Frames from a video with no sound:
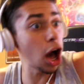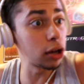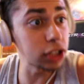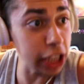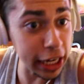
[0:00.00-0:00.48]

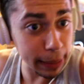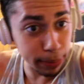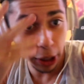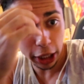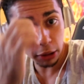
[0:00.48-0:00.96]
Oh, Sonny
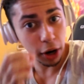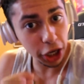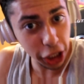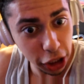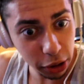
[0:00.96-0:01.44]
boy, who
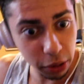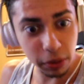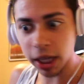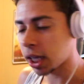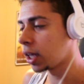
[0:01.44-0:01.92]
are you?